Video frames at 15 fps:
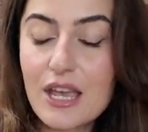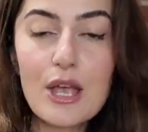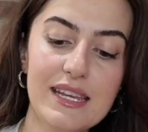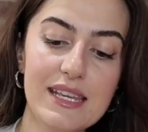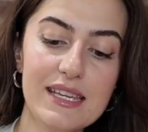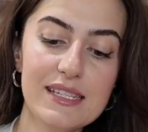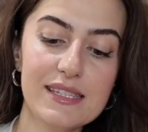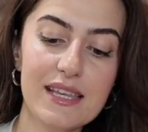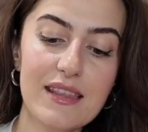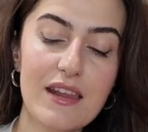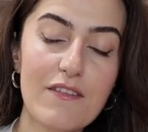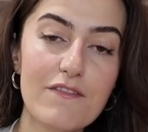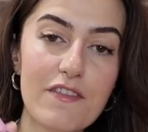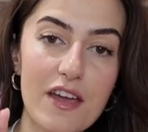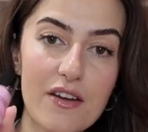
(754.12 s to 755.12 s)
It is in a
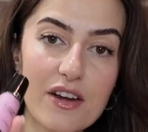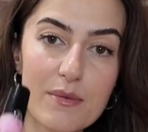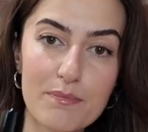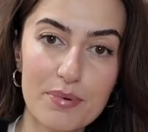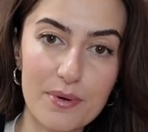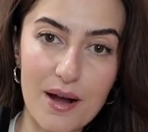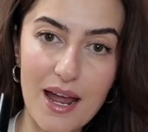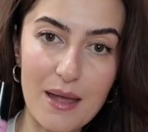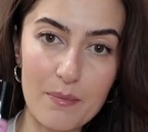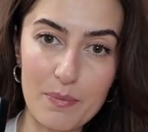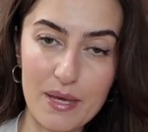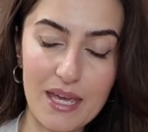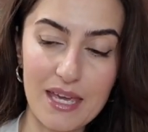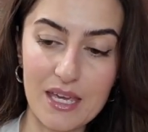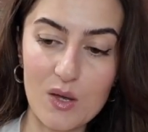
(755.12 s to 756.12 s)
very bright
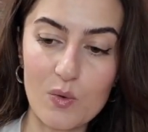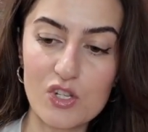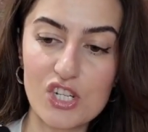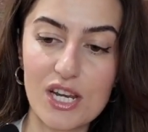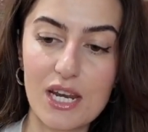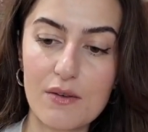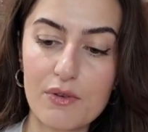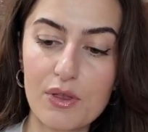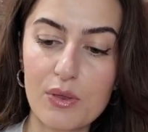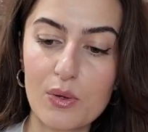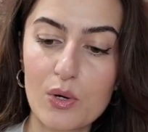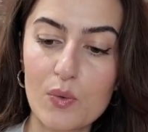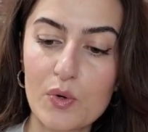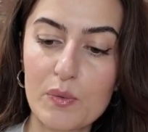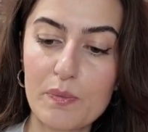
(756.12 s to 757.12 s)
pink, which I never
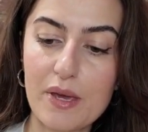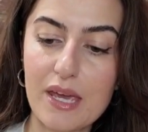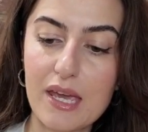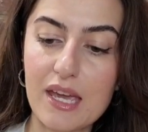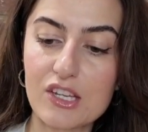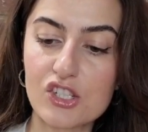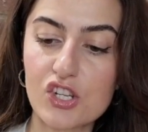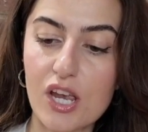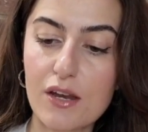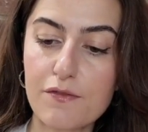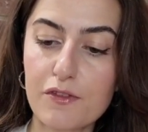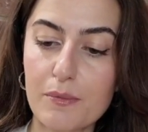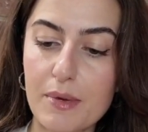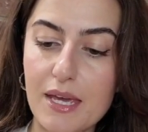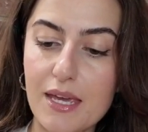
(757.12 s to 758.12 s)
thought would be a shade
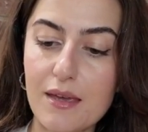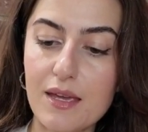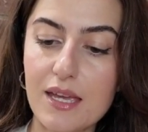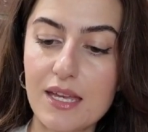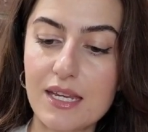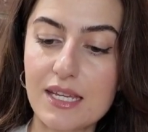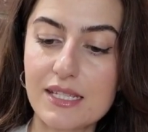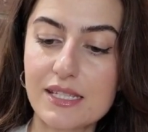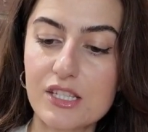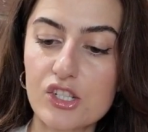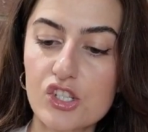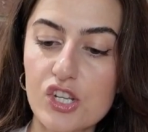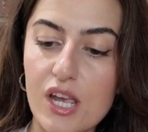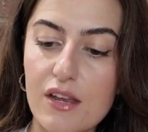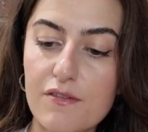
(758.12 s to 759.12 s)
for me. It is in
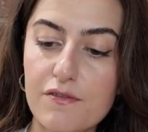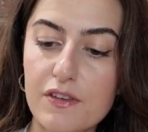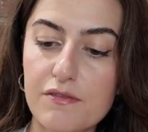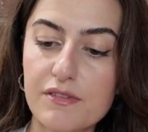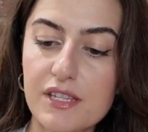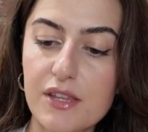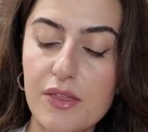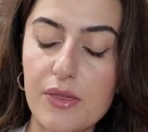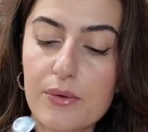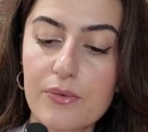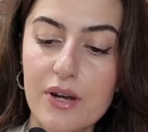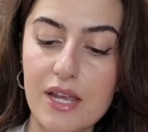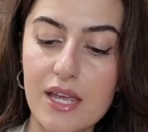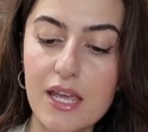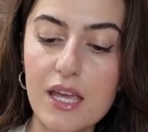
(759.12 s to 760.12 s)
shade
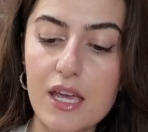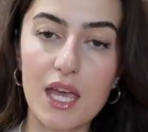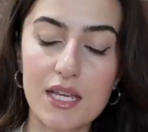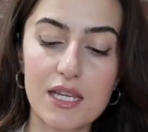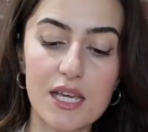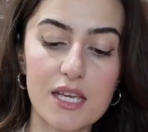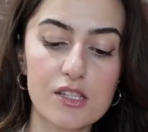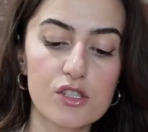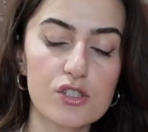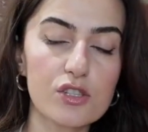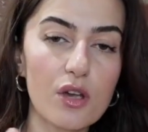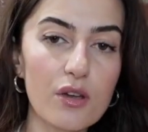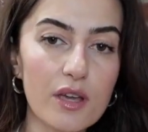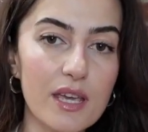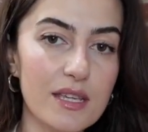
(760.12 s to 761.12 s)
53. It is
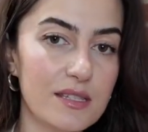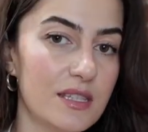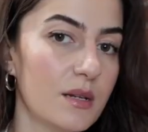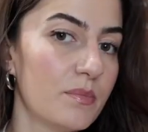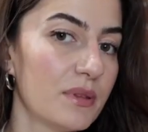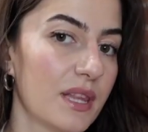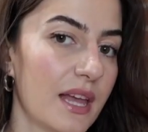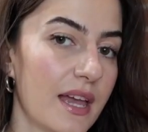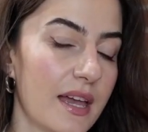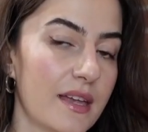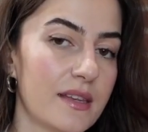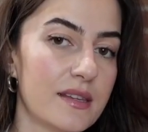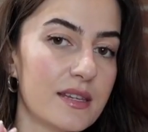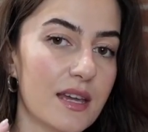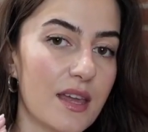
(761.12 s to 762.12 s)
so easy to
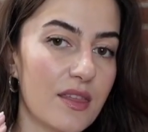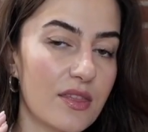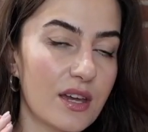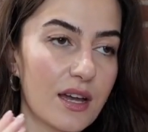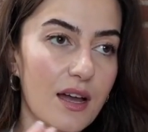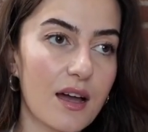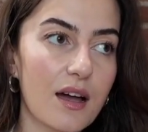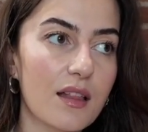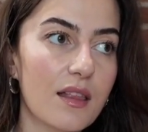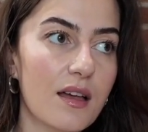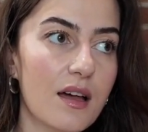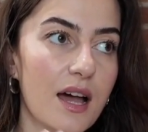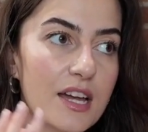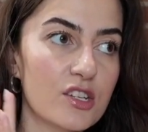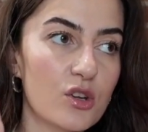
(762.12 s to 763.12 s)
blend. The
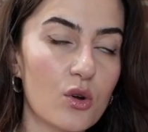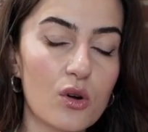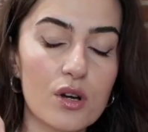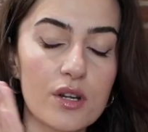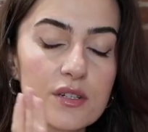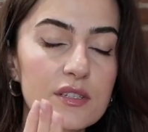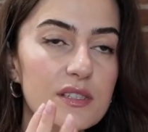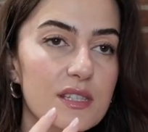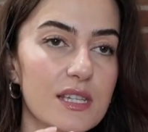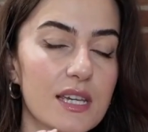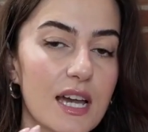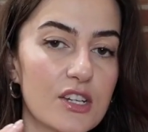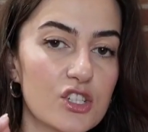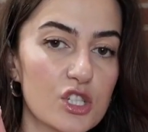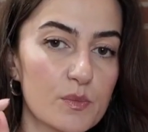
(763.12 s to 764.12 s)
color,
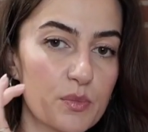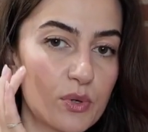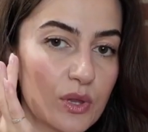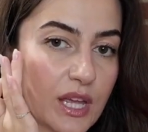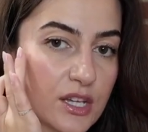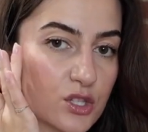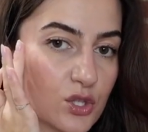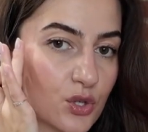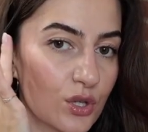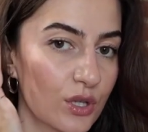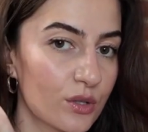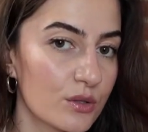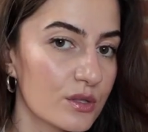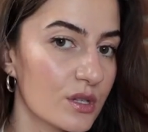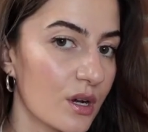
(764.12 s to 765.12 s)
I just put like 2
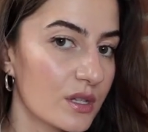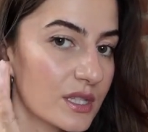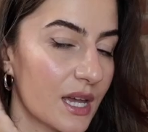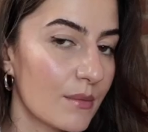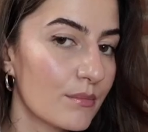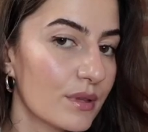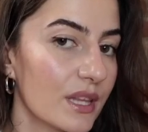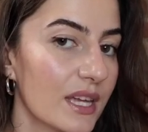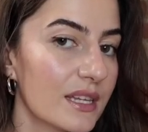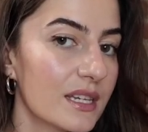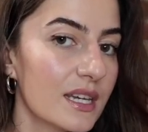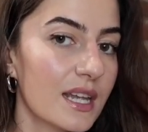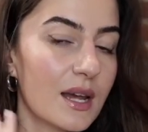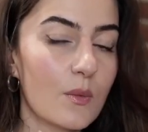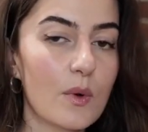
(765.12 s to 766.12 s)
little dots and blend
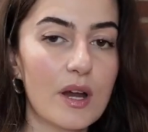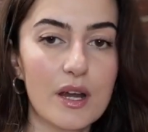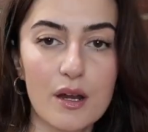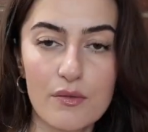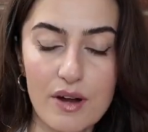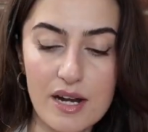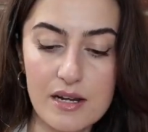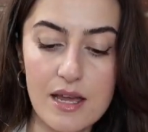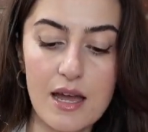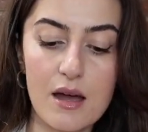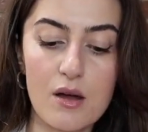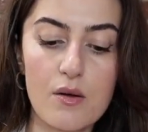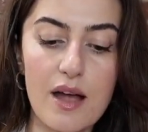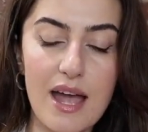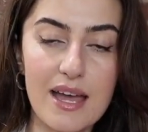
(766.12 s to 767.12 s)
it. I'm wearing it right
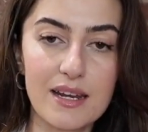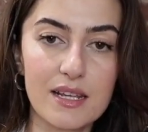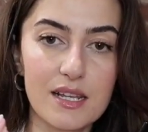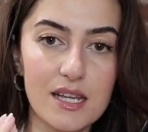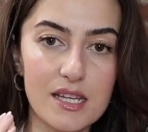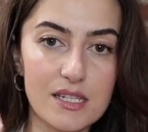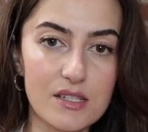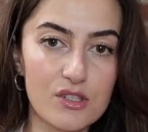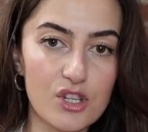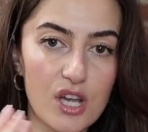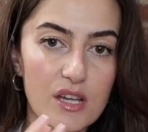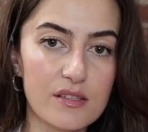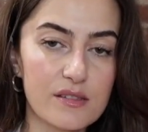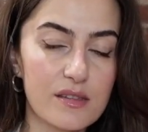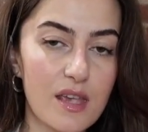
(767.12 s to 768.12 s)
now and it
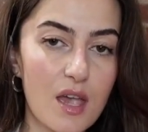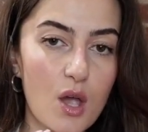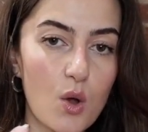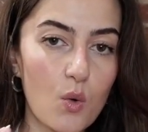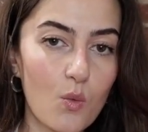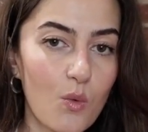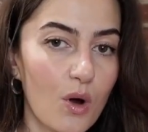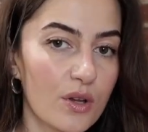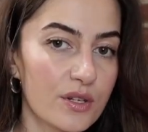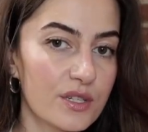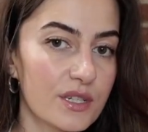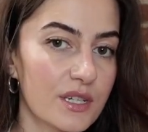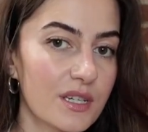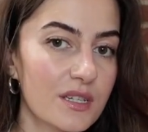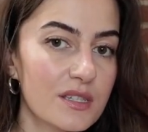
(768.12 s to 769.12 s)
does
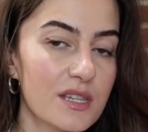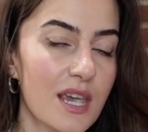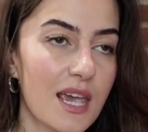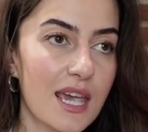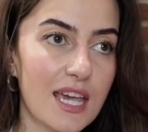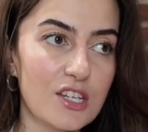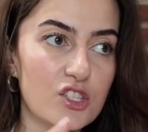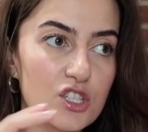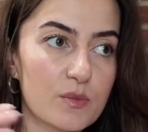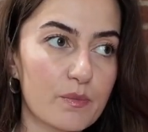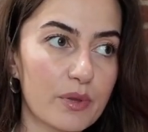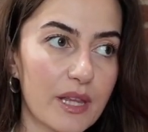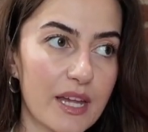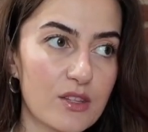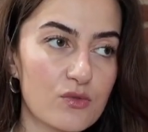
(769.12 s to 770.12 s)
wonders. It just
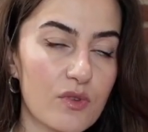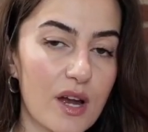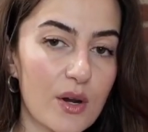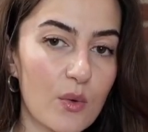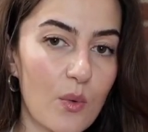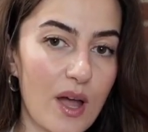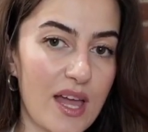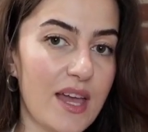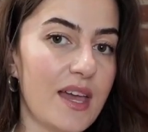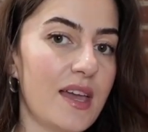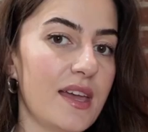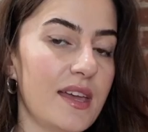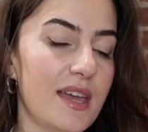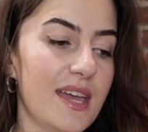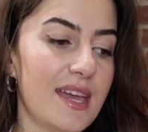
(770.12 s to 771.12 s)
blends right
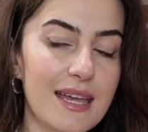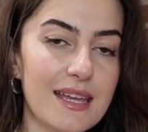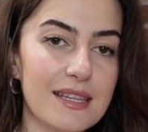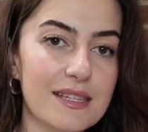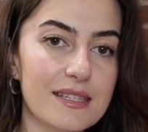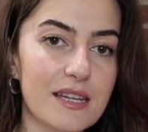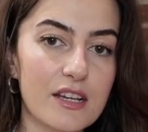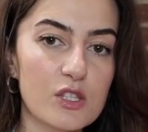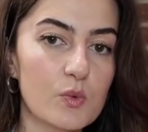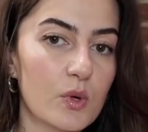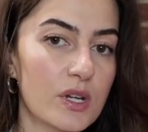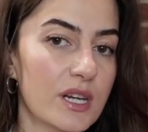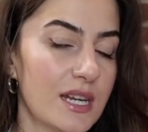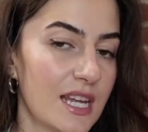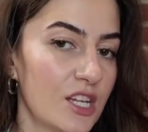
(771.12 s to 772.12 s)
away. It does
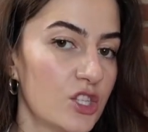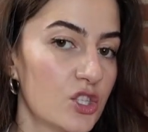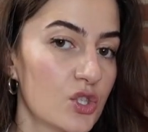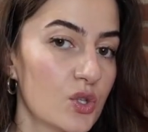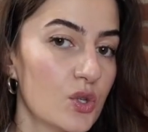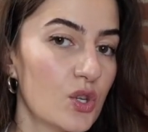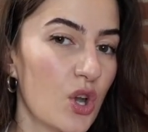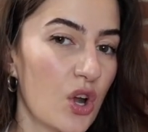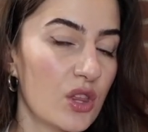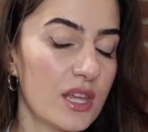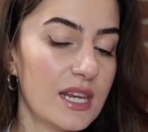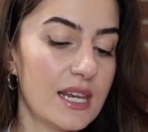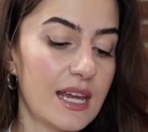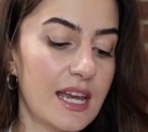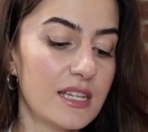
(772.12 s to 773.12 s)
what it needs to. You only
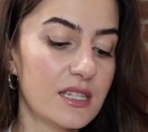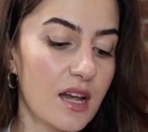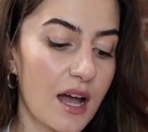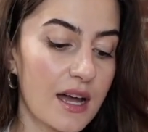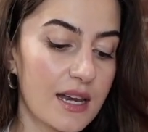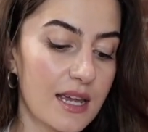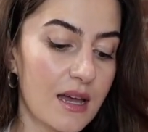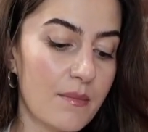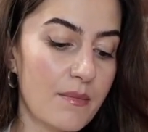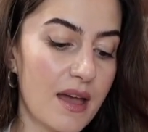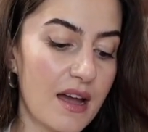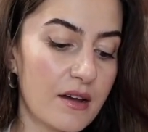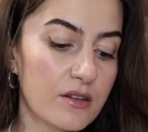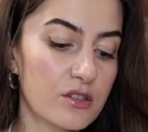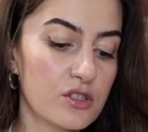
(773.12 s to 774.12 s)
need a tiny
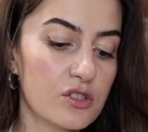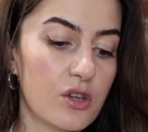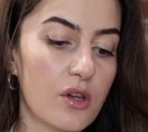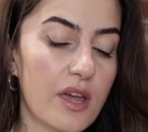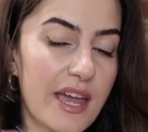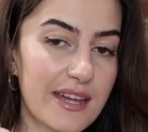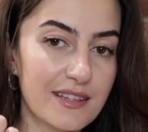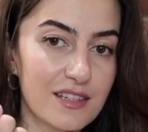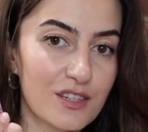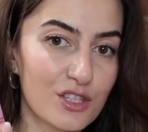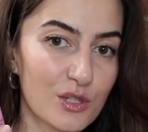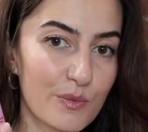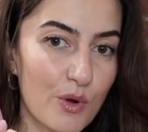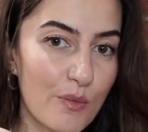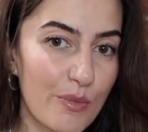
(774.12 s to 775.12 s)
amount, so hence the
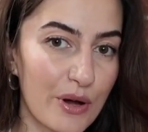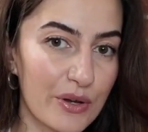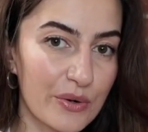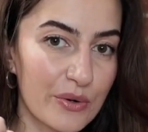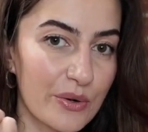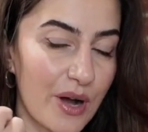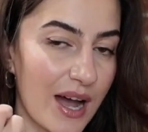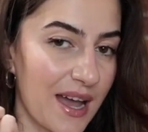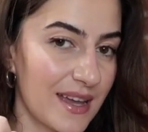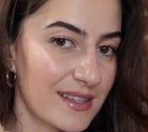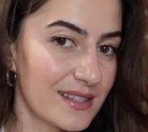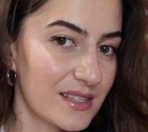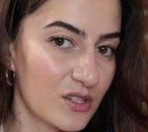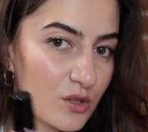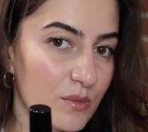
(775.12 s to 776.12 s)
small bottle. I
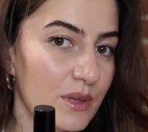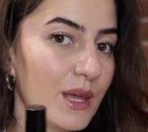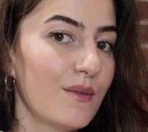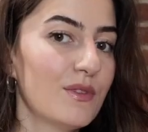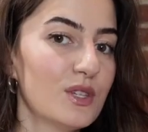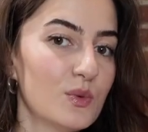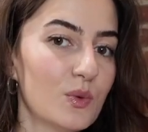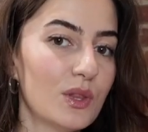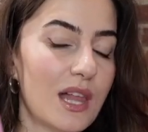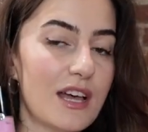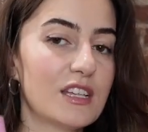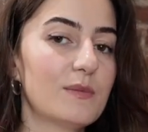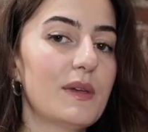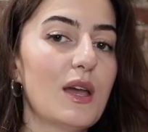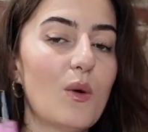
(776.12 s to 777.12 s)
still believe this will
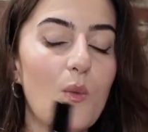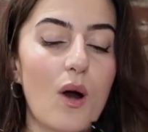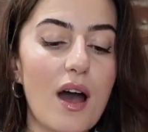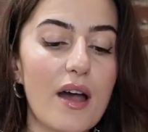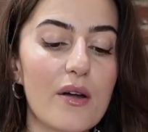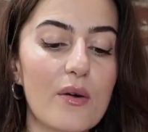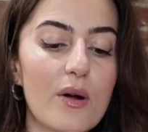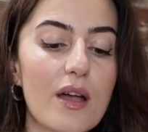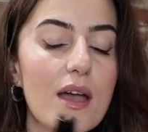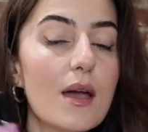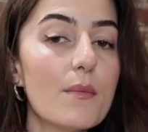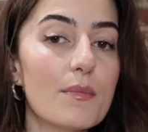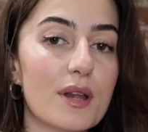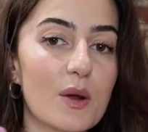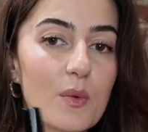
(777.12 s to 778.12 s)
last me a while,
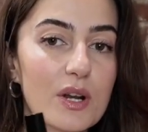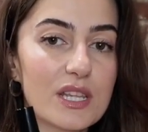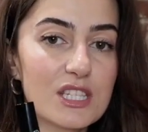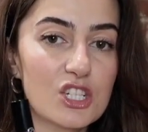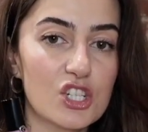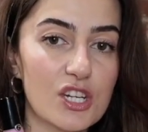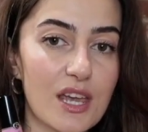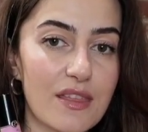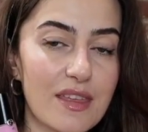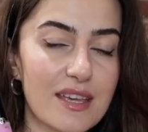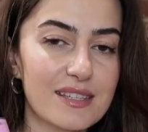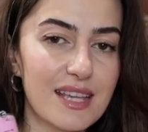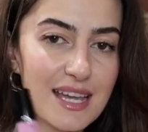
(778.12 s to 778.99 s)
but I wanted to share this.